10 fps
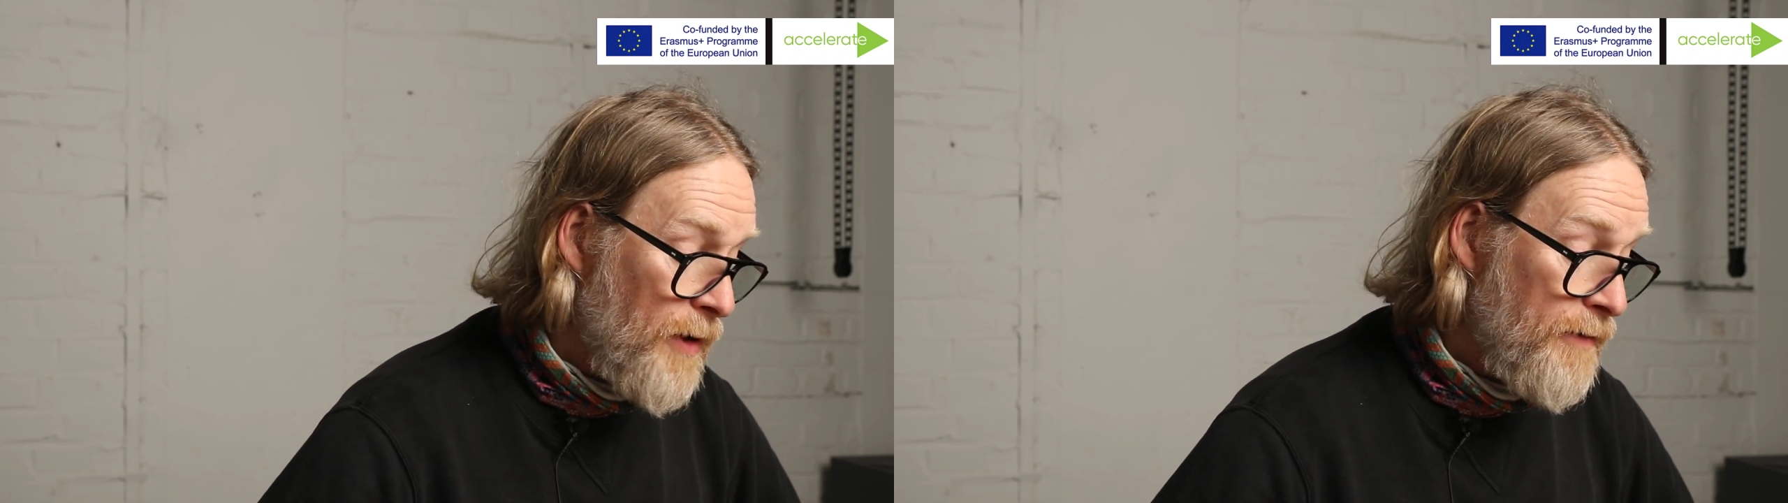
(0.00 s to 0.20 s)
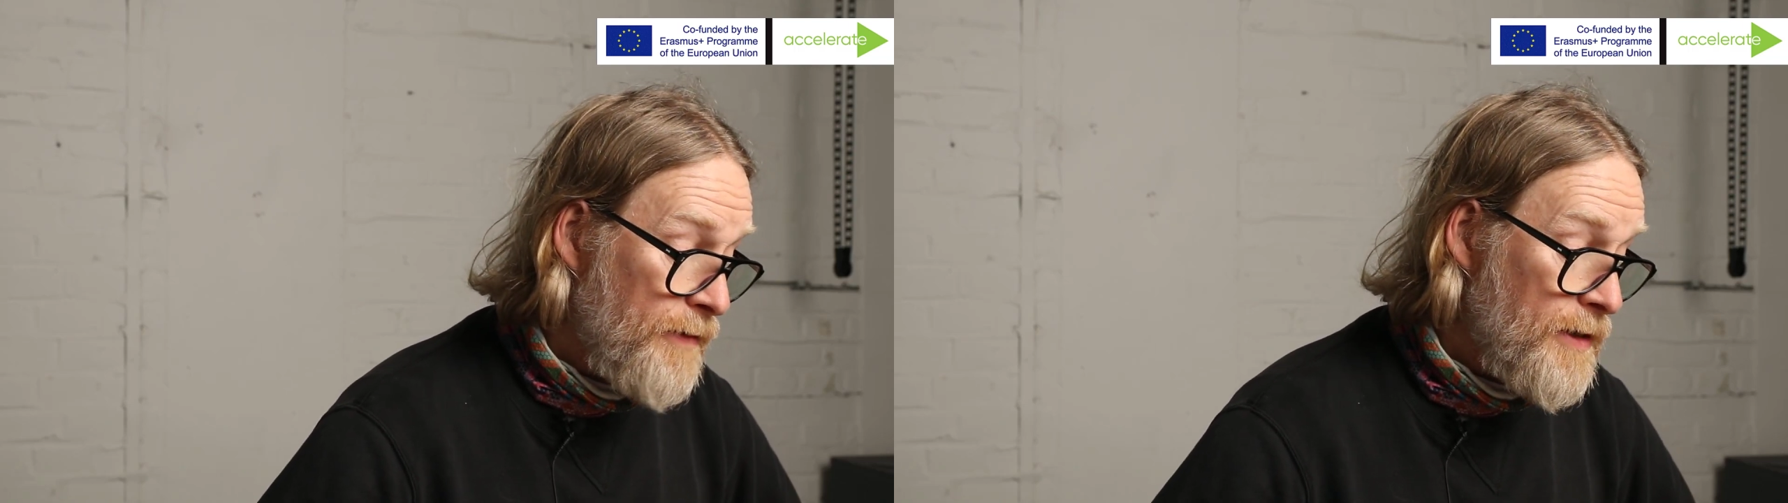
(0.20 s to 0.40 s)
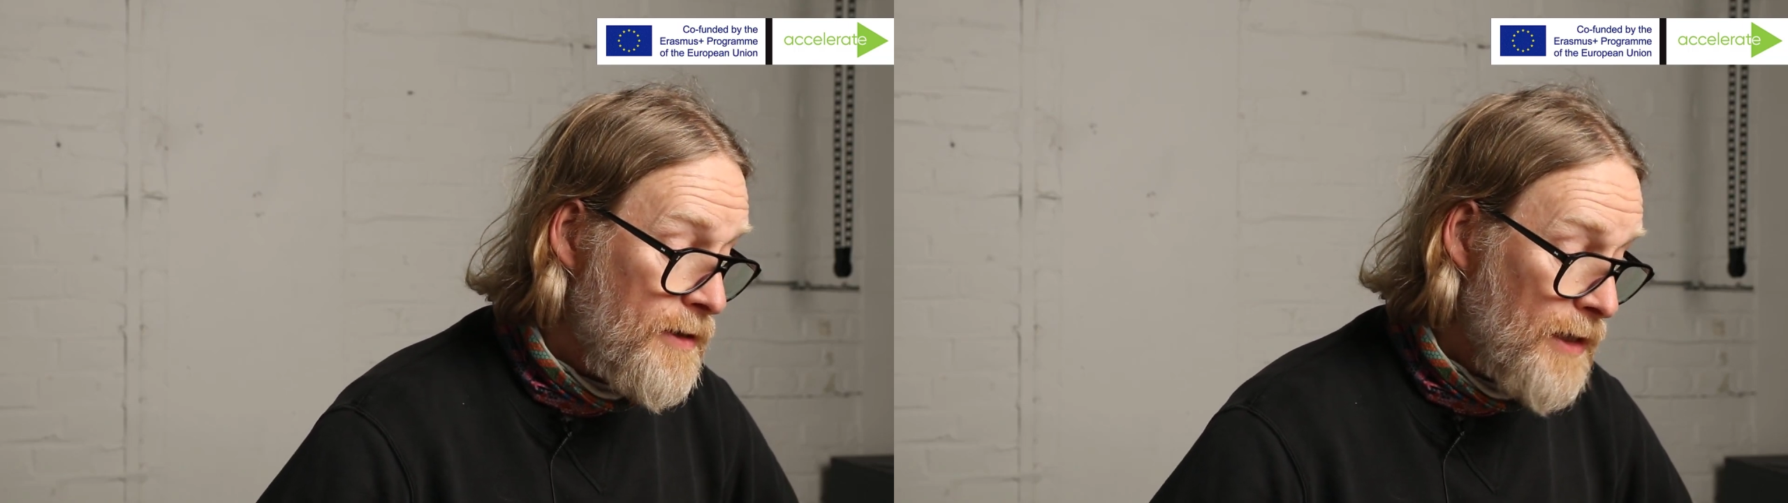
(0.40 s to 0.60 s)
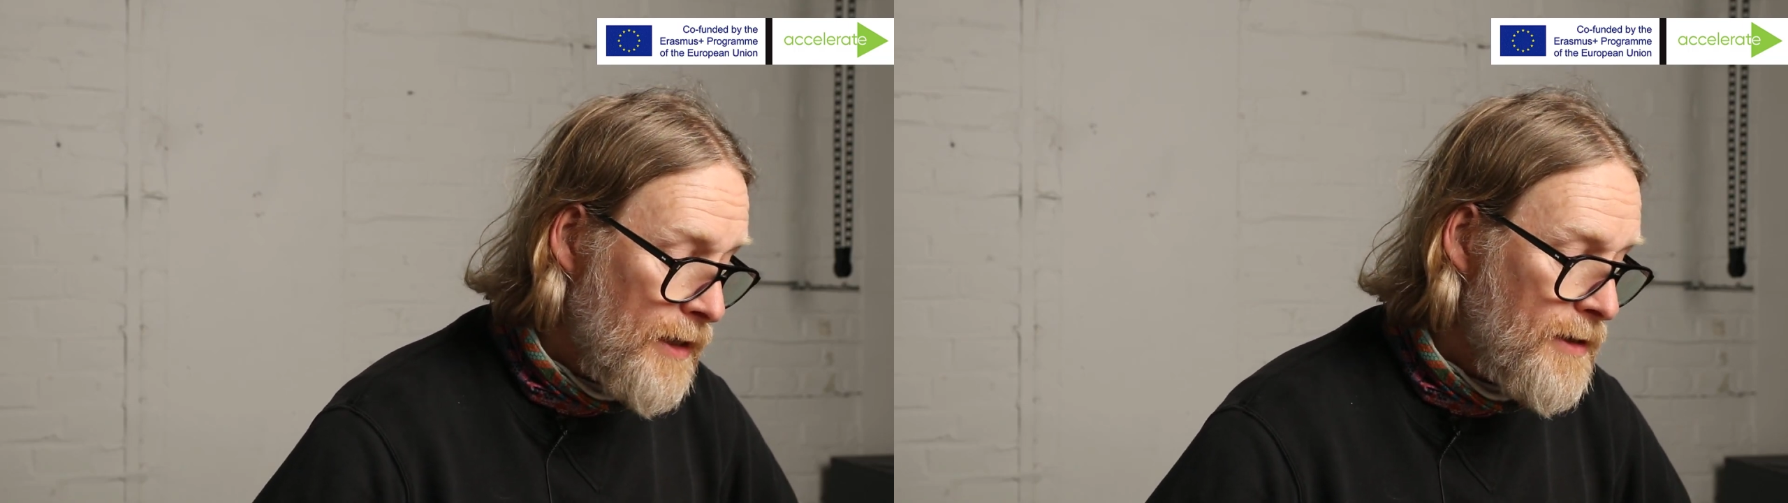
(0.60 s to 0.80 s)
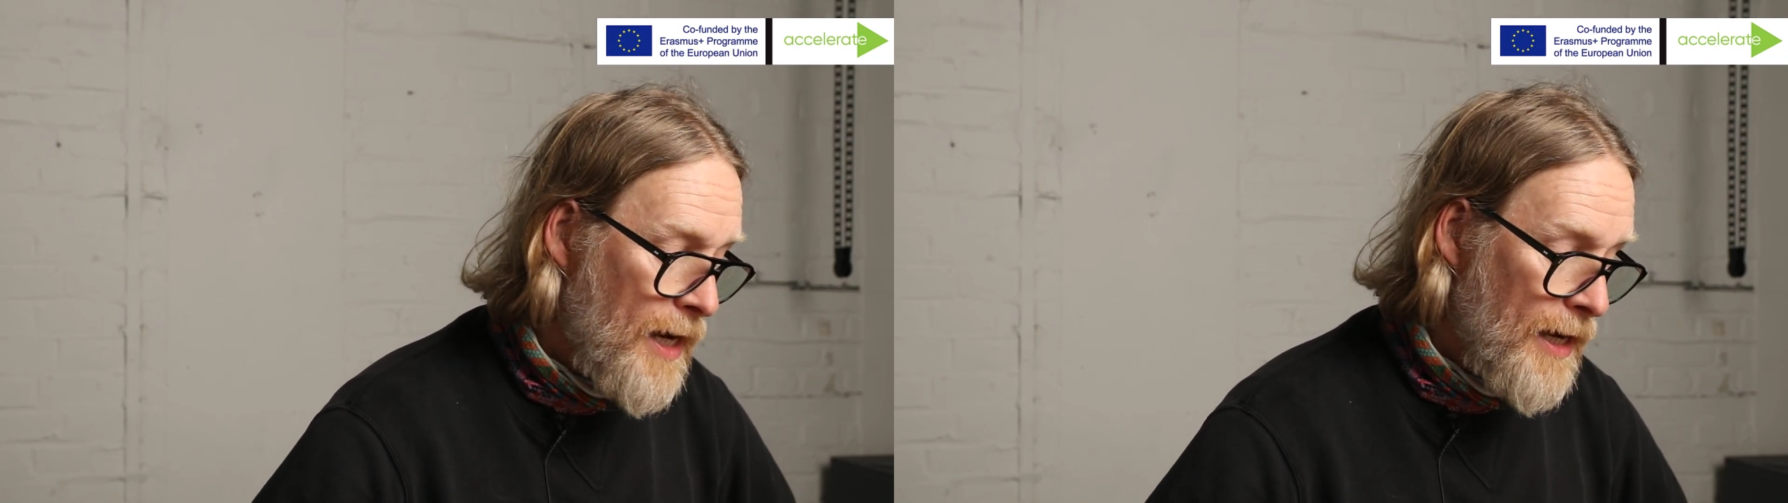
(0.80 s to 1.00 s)
might
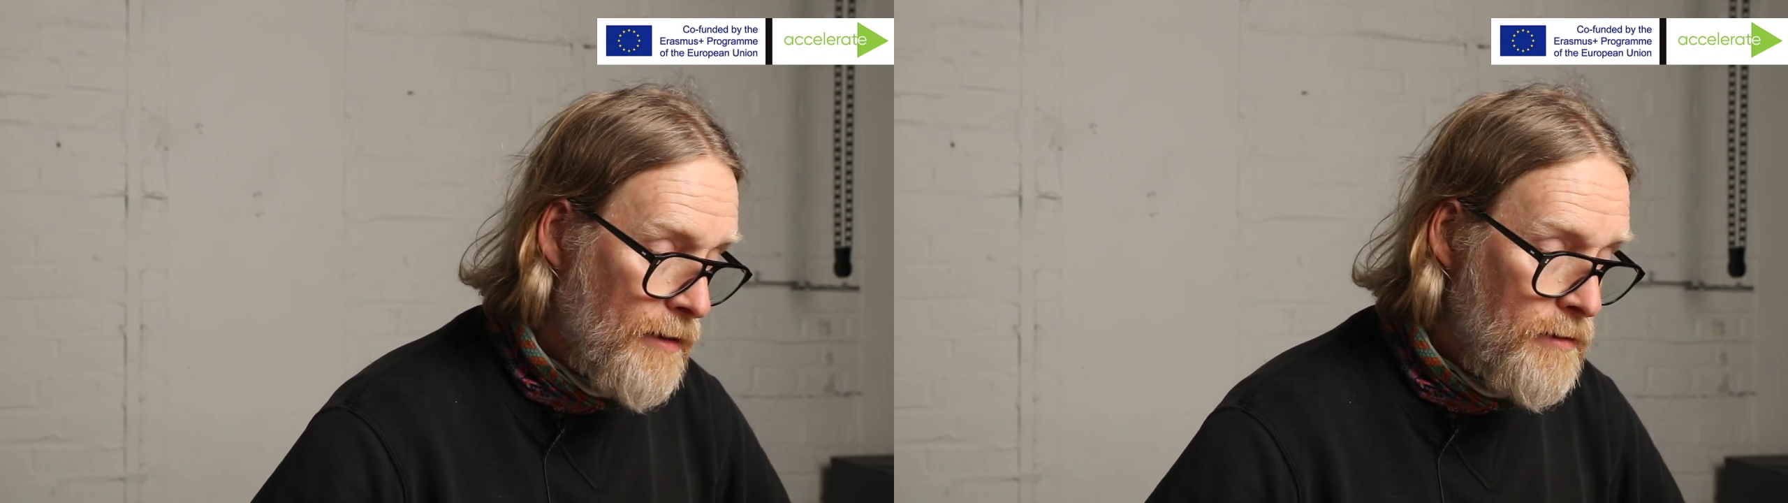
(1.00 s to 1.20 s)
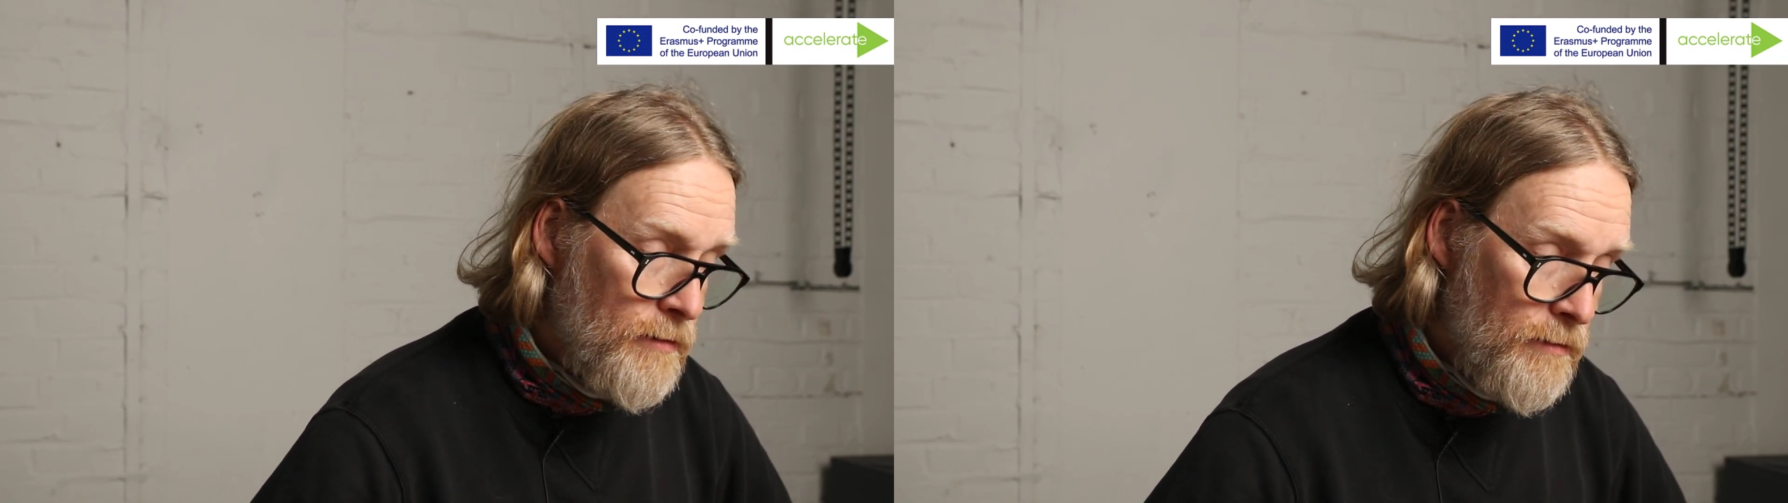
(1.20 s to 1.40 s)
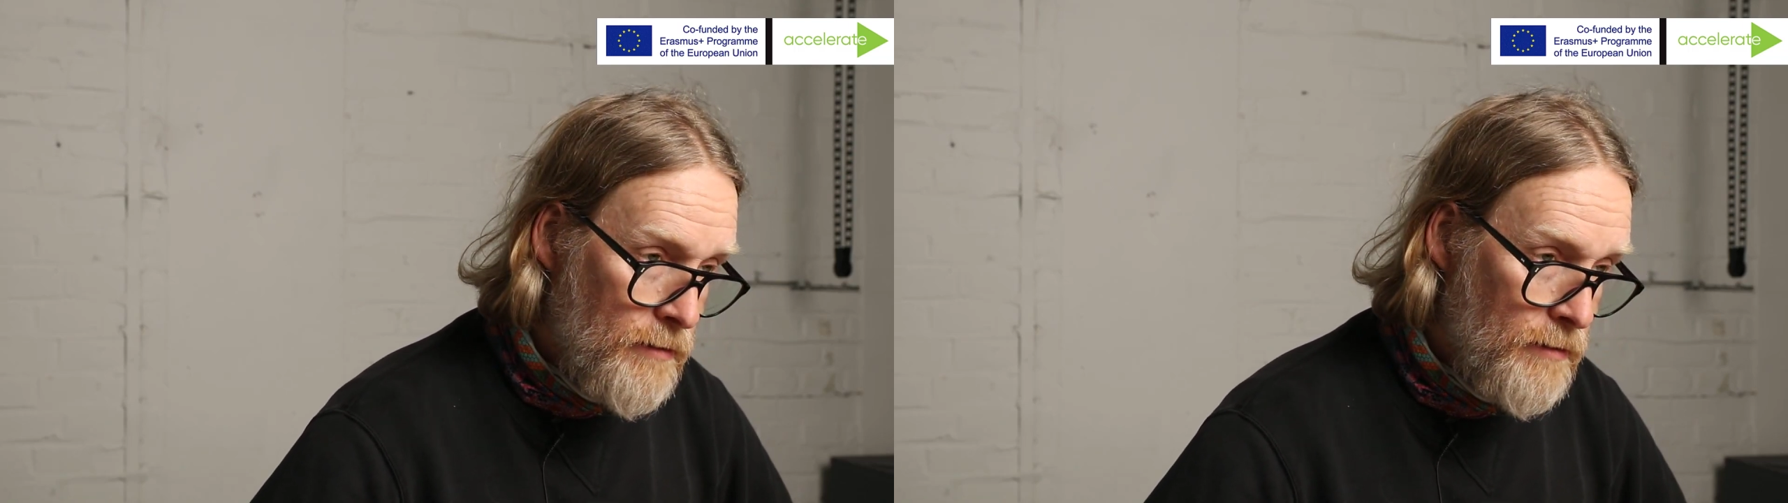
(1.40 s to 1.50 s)
facilitate